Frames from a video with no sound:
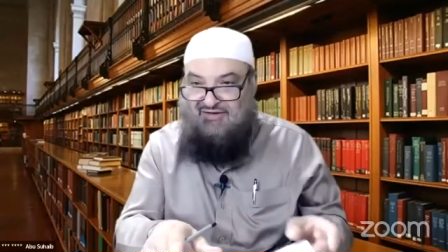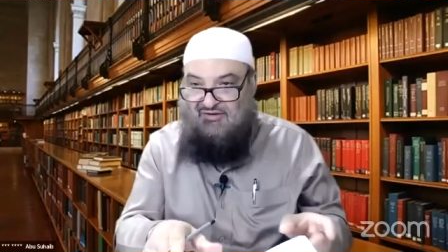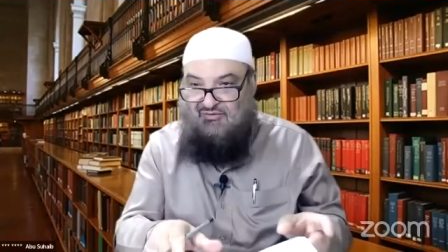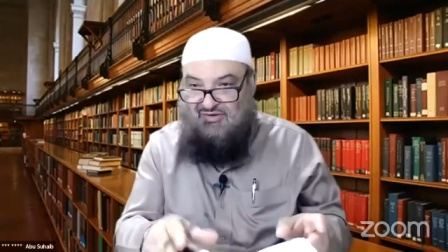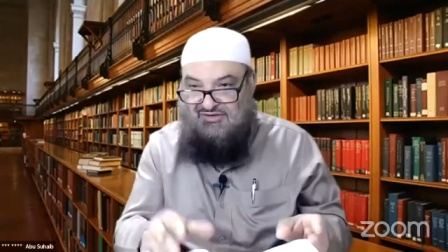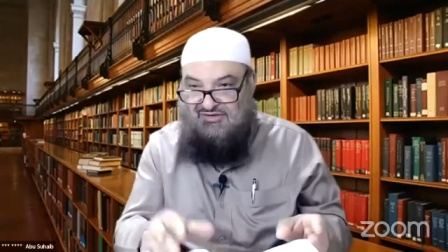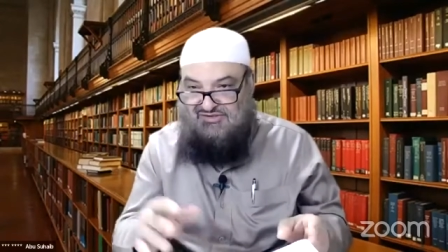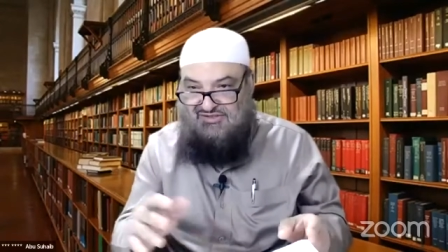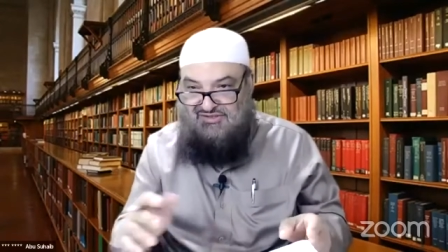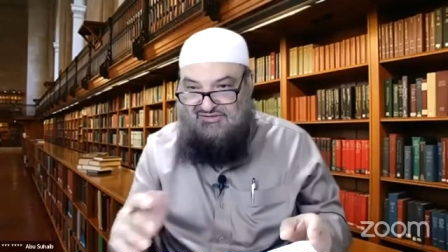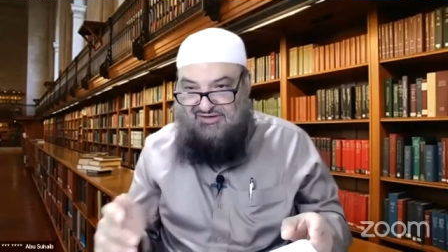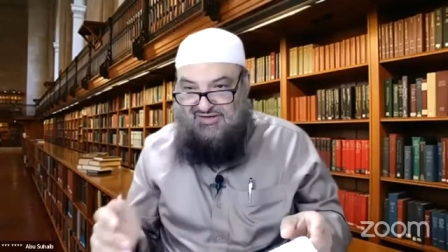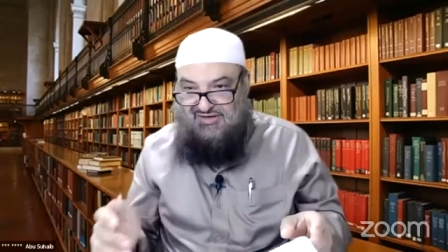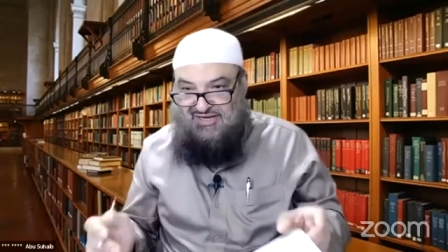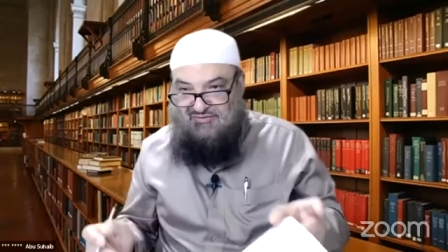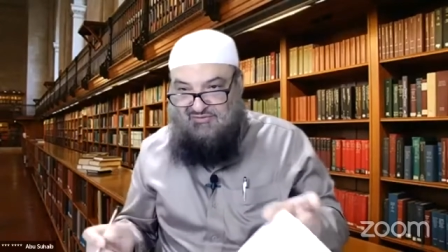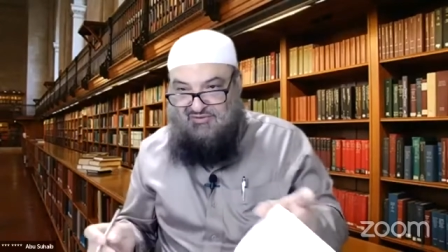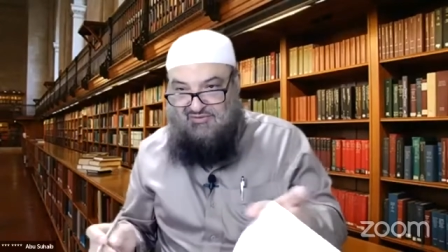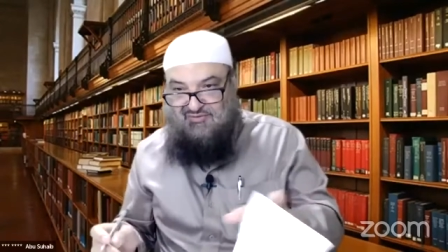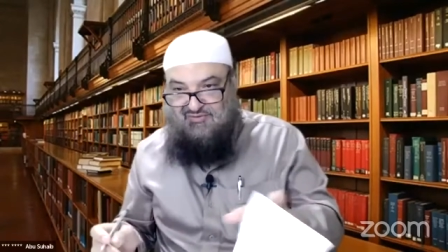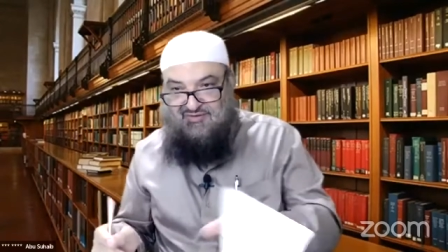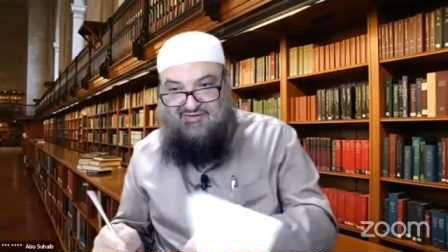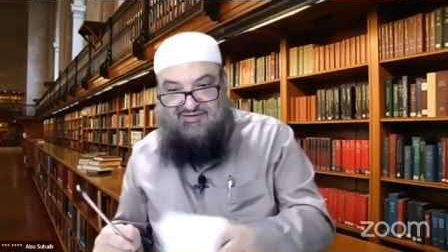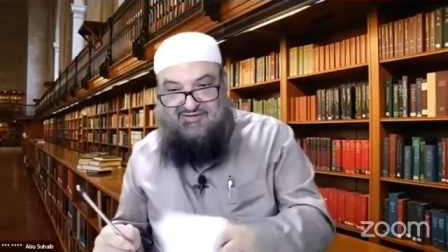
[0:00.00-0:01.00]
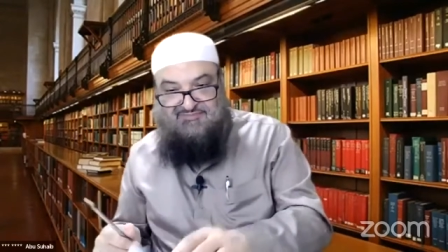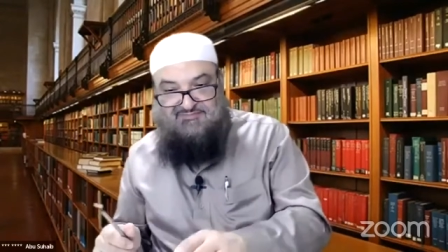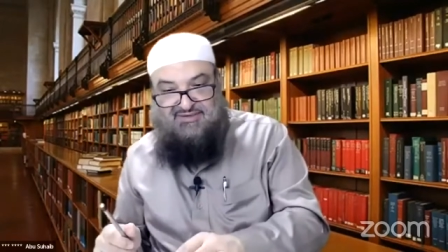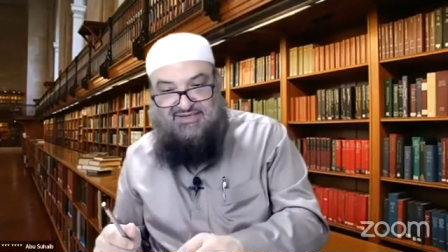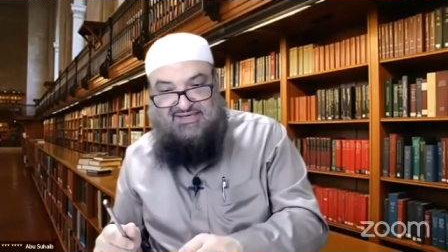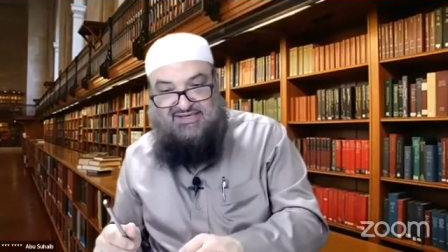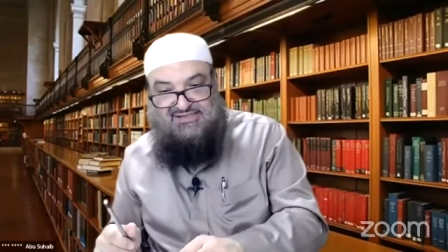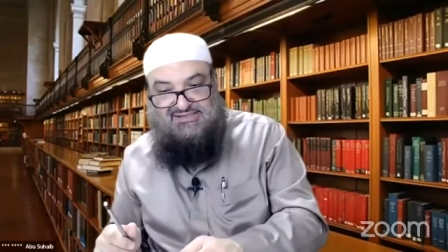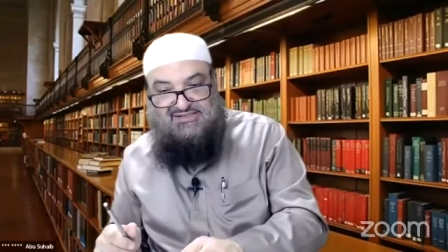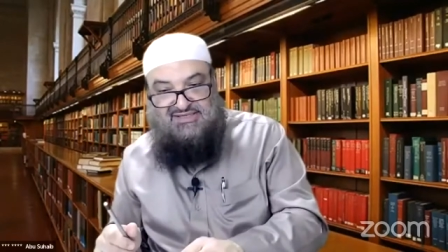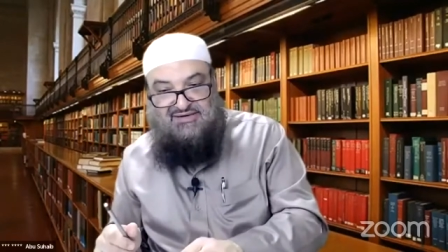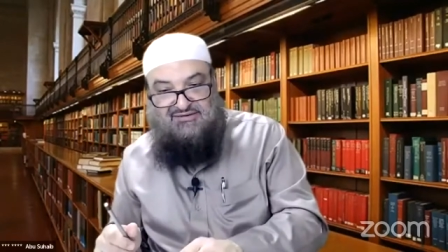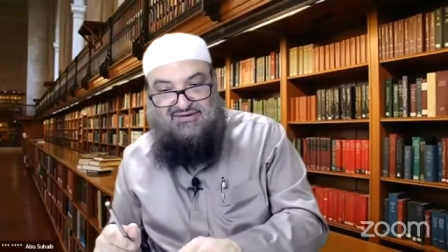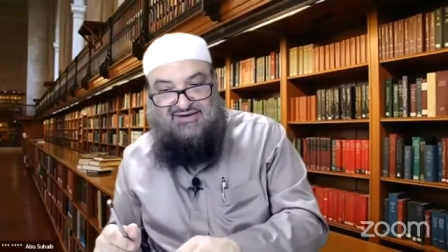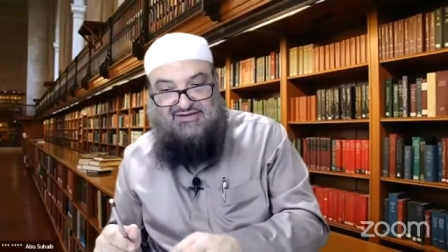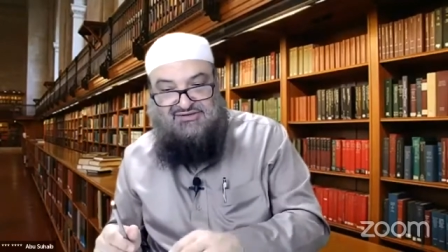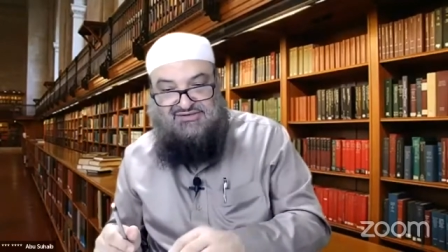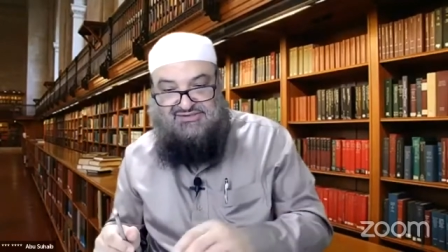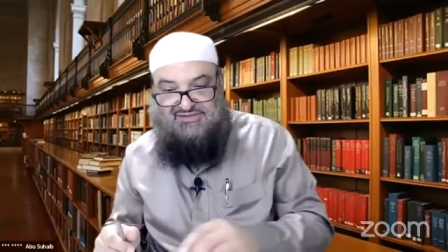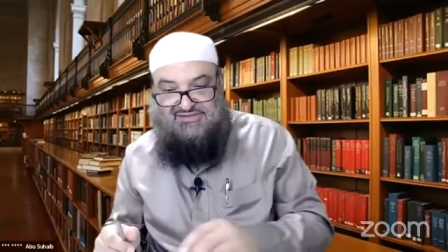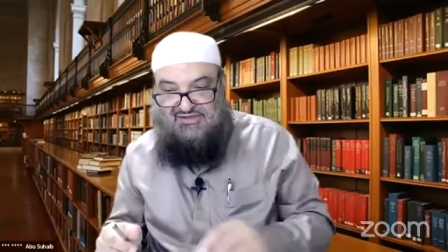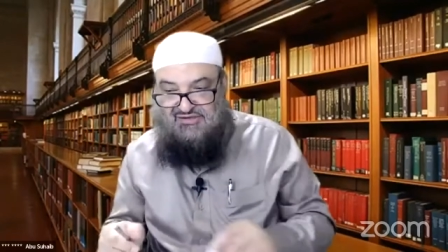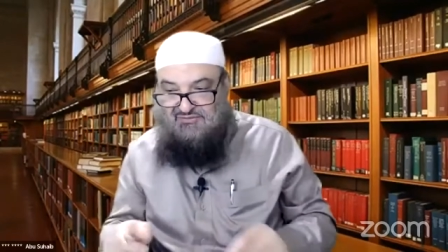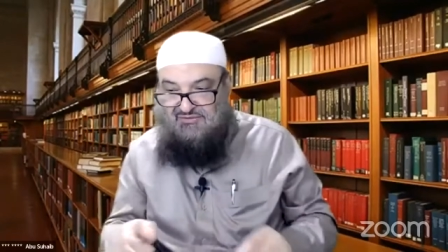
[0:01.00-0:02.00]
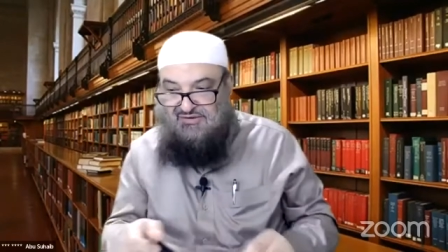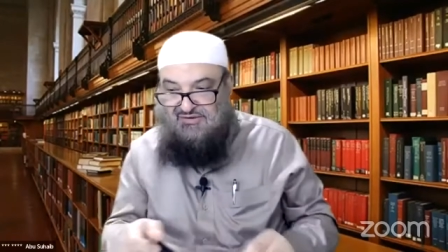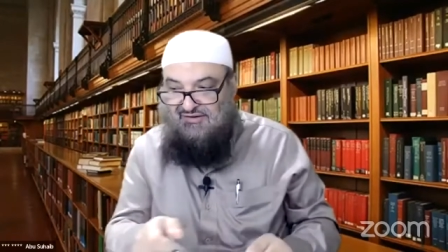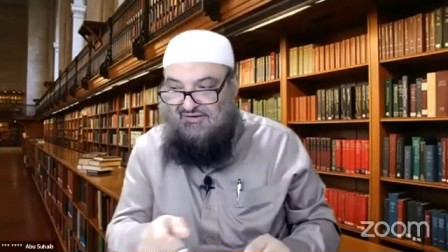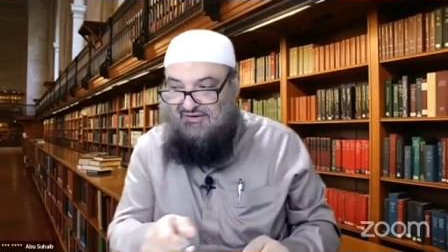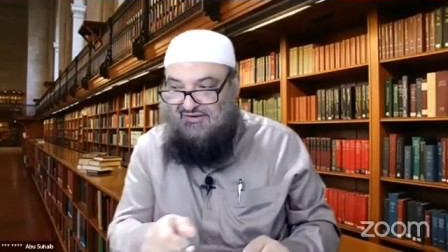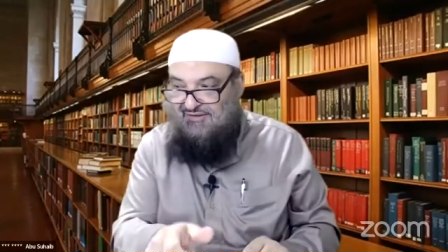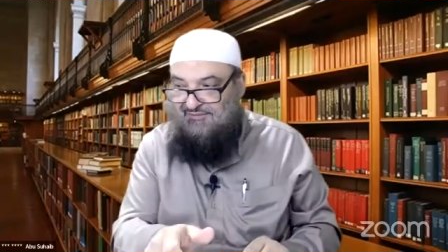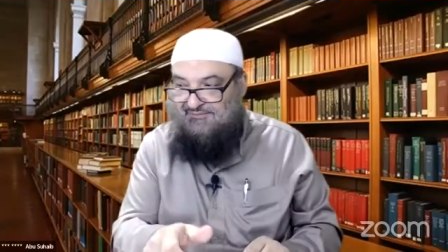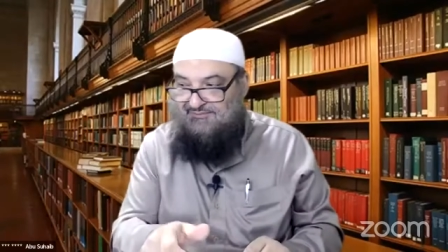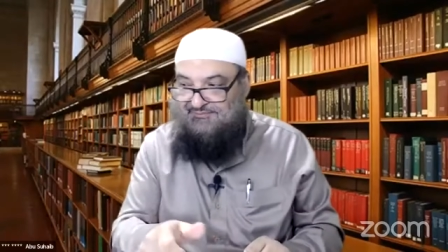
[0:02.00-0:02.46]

question regarding what you heard, please go ahead. Jazakumullah.